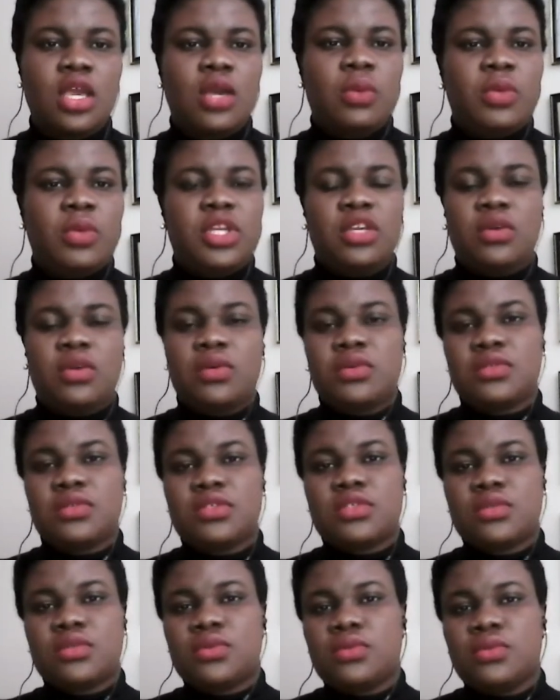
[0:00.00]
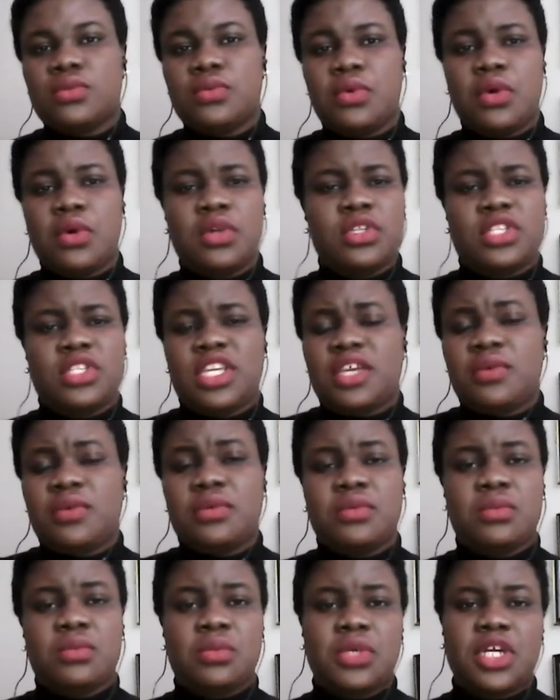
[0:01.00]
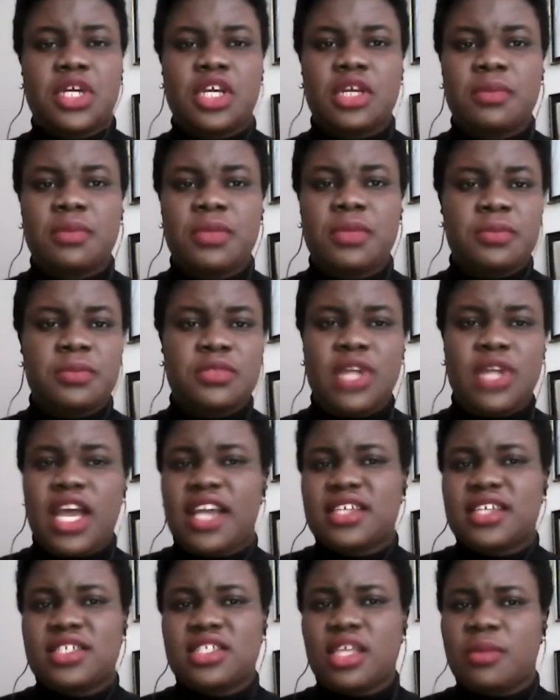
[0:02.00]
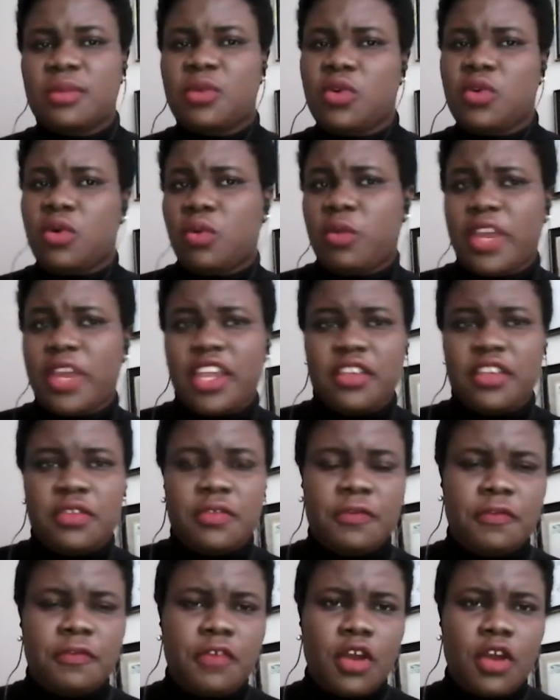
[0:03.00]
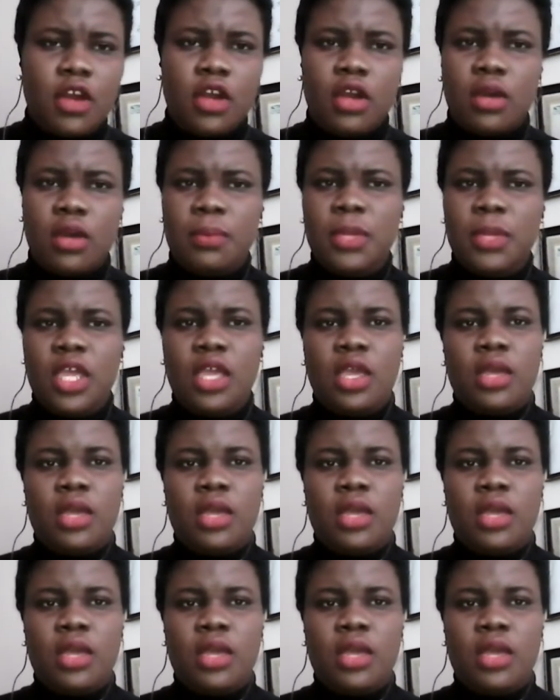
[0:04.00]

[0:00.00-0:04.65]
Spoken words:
When they go to school or they go to work, people ask them, oh, where are you from?